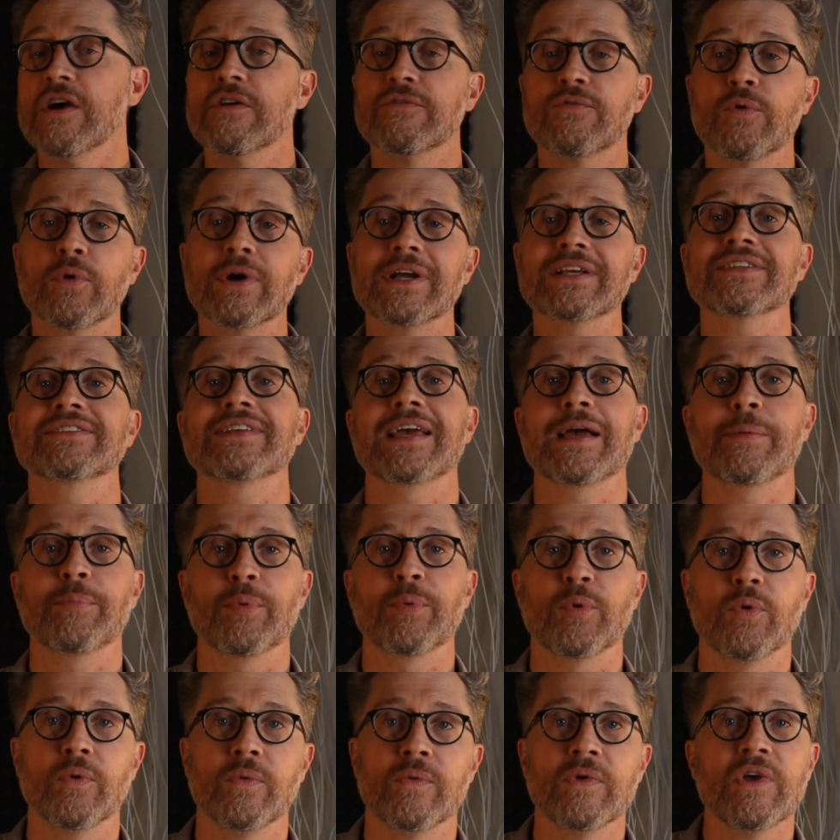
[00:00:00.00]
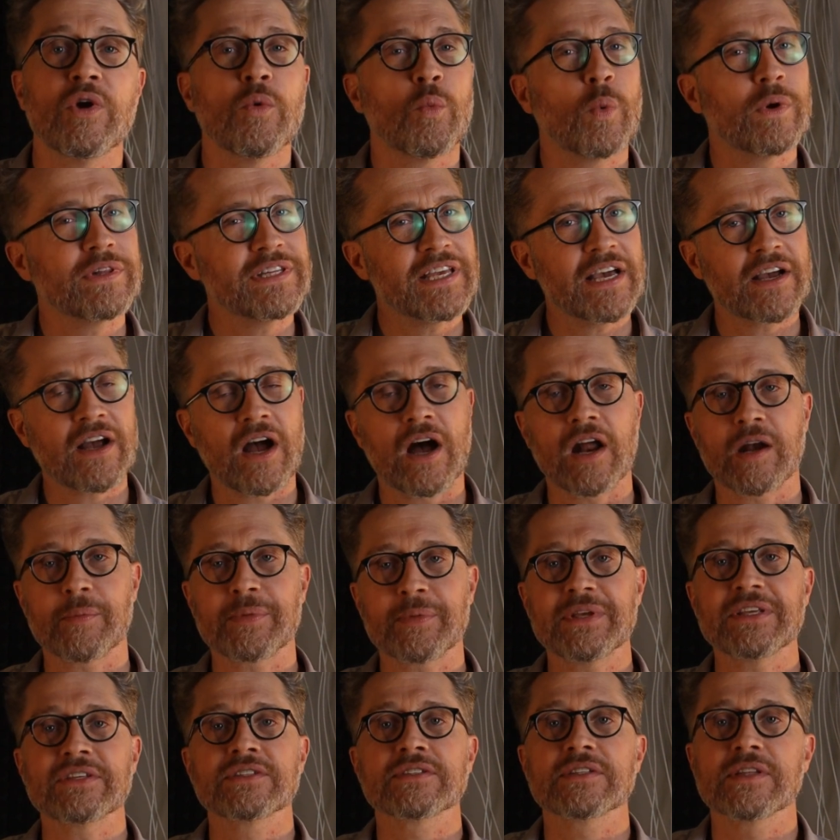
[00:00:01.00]
For example, when the
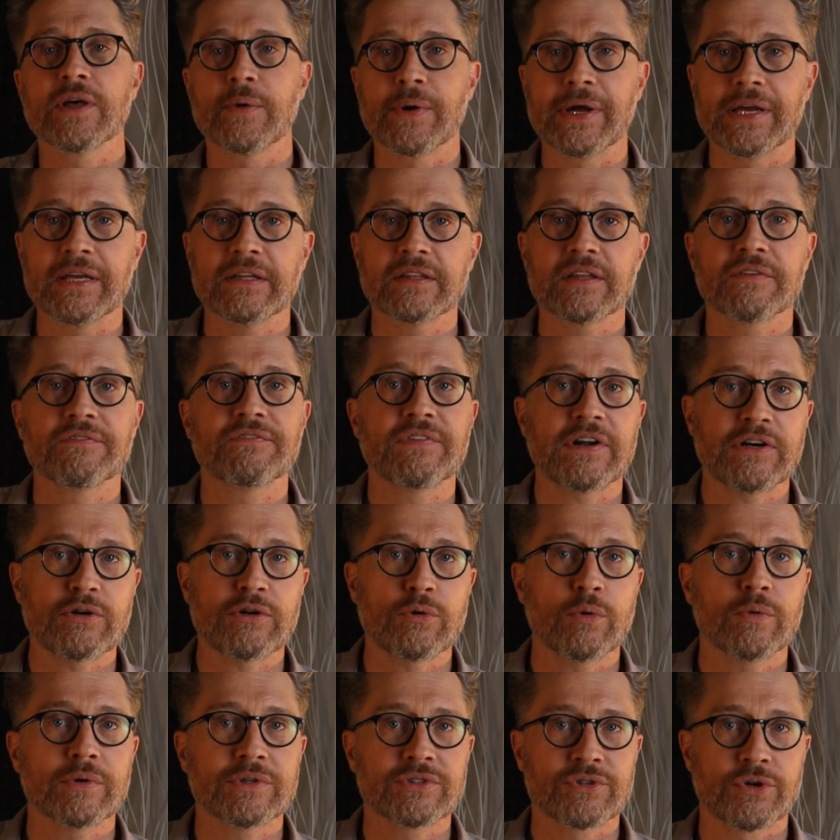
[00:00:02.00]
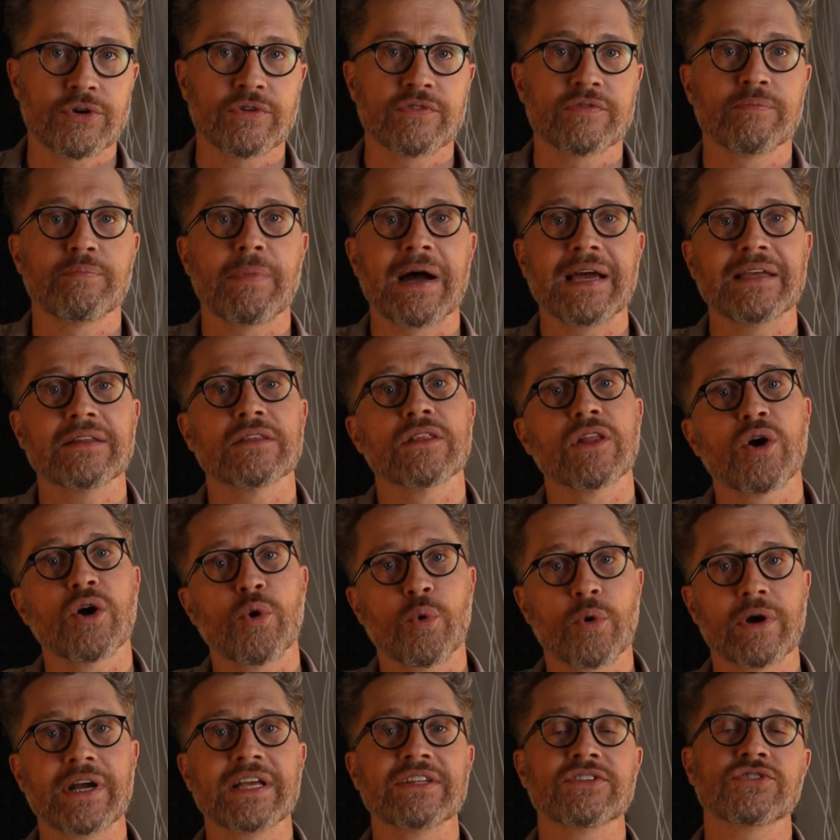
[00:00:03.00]
economy is slowing, the Federal Reserve might
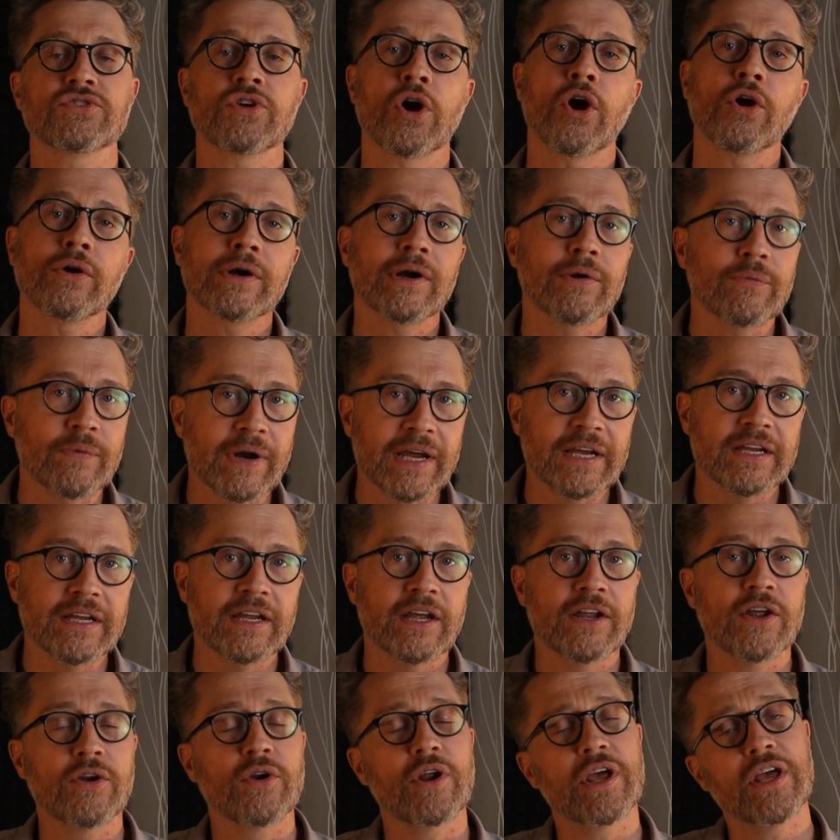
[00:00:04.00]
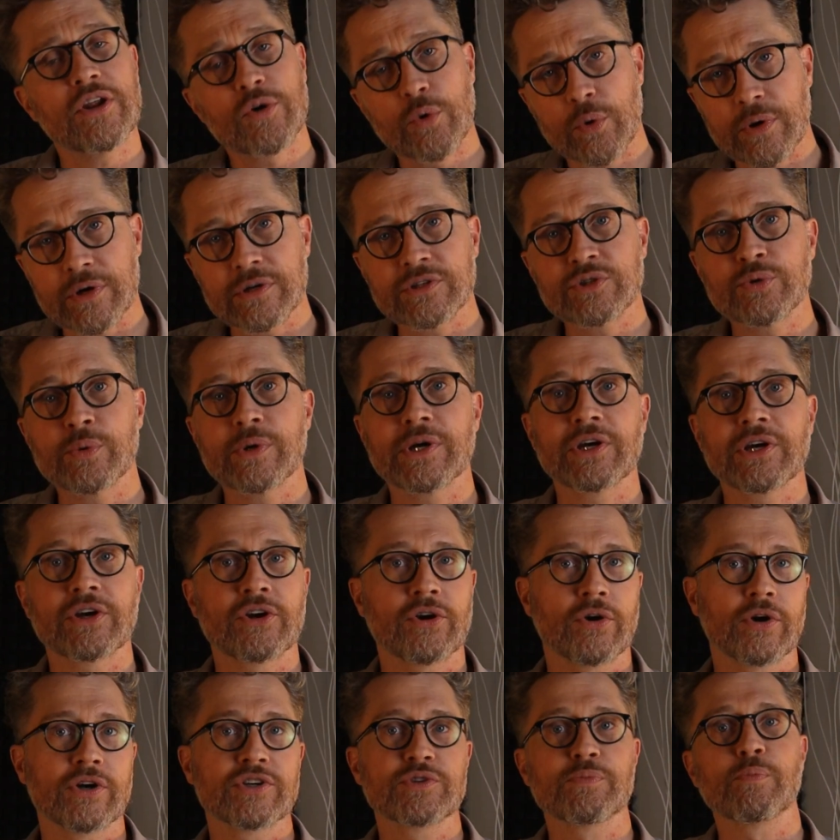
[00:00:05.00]
lower its target rate in order to
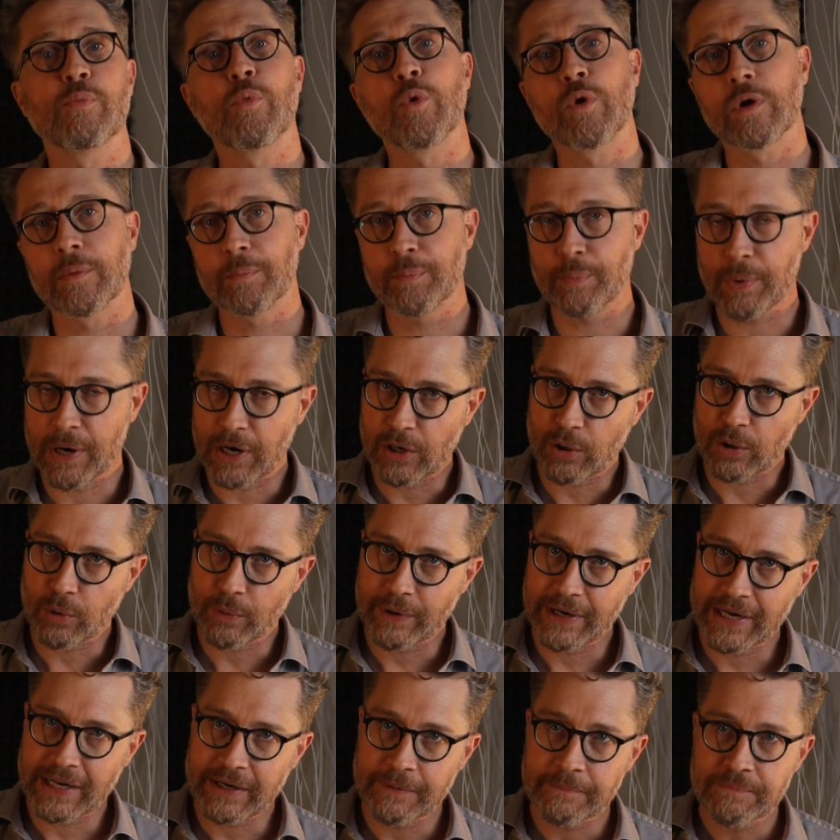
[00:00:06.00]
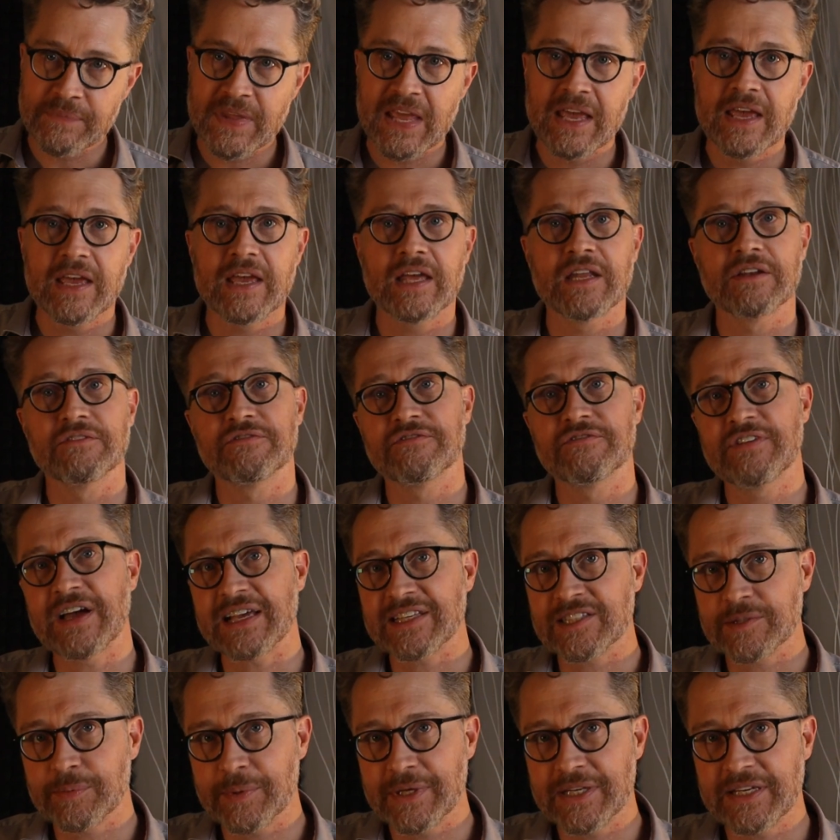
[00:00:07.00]
encourage more borrowing,
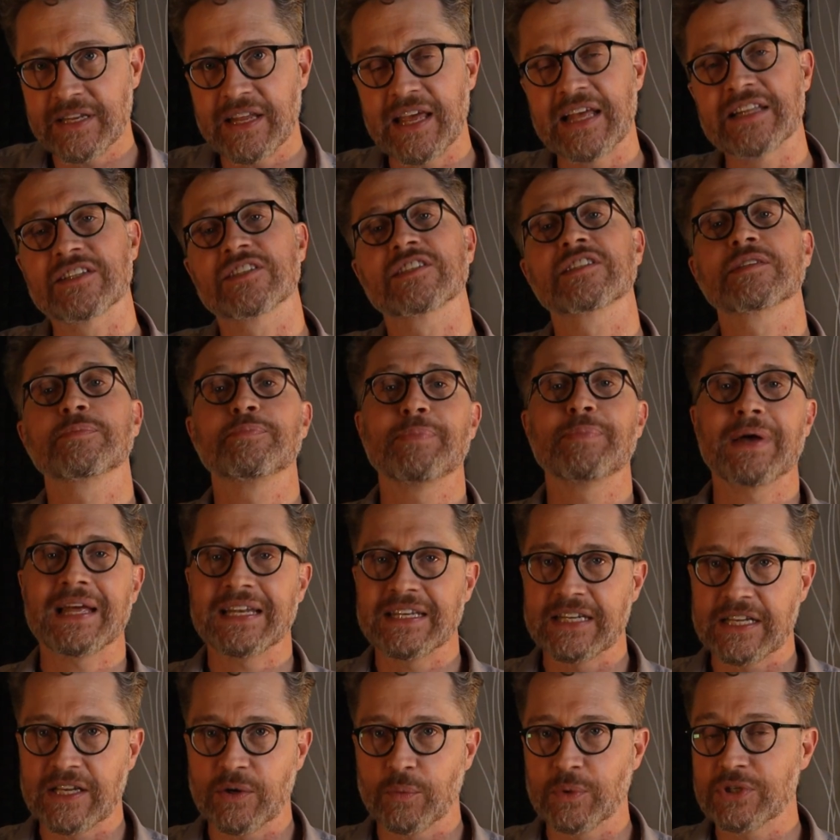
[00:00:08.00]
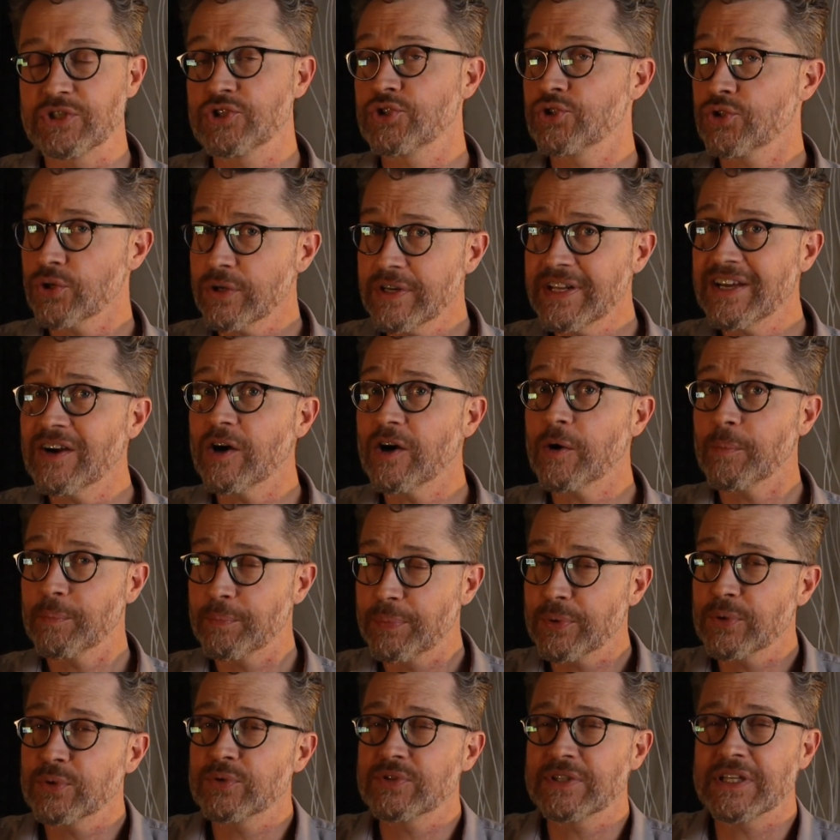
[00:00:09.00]
investment, and spending, which should help
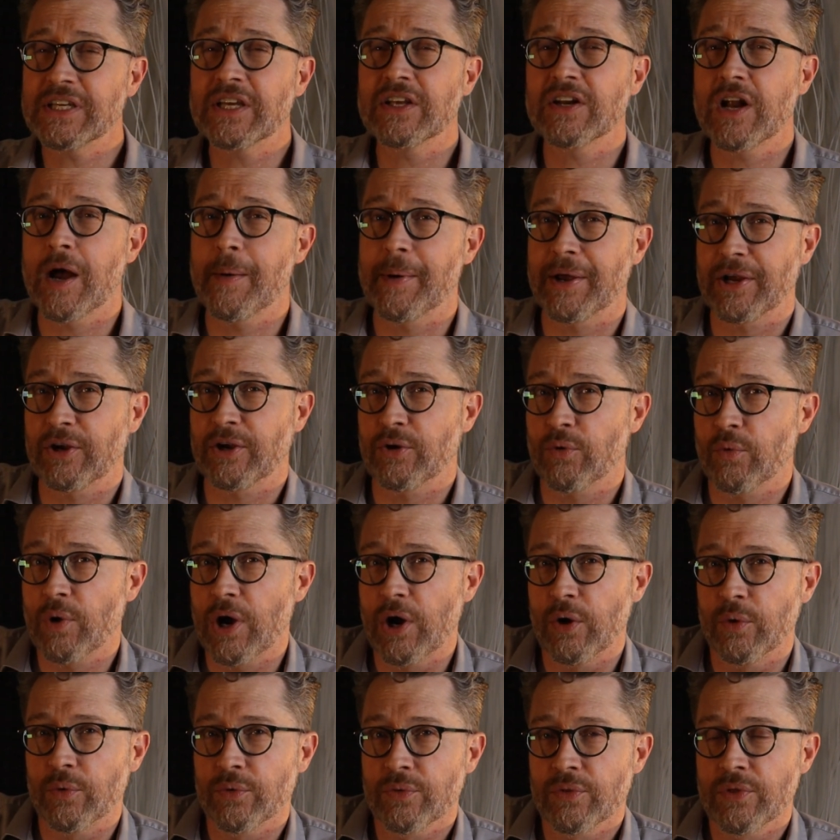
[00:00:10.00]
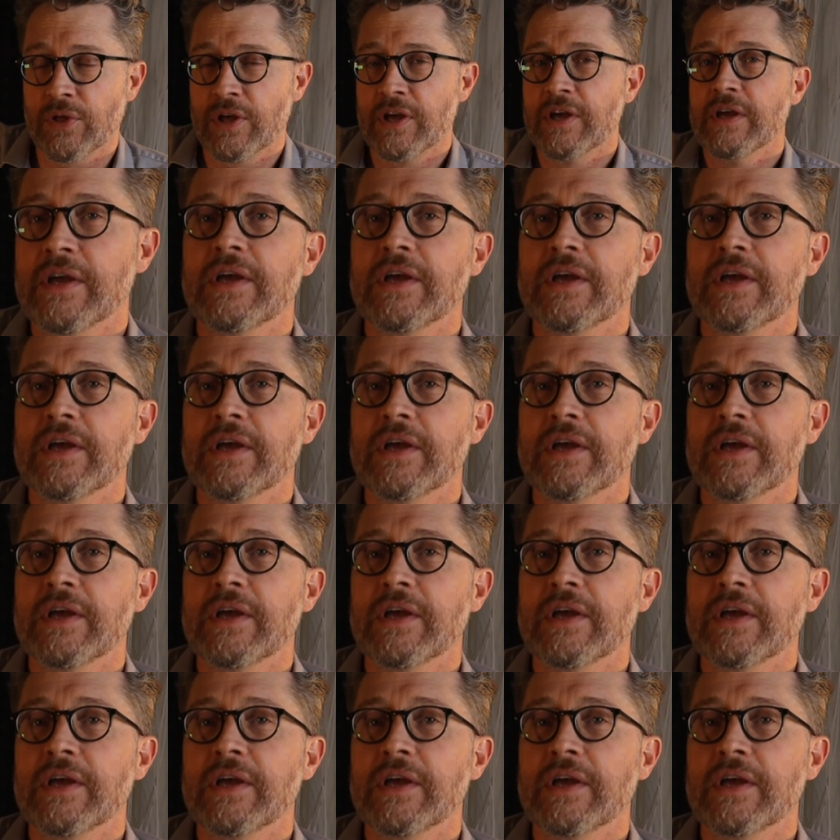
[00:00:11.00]
boost economic growth.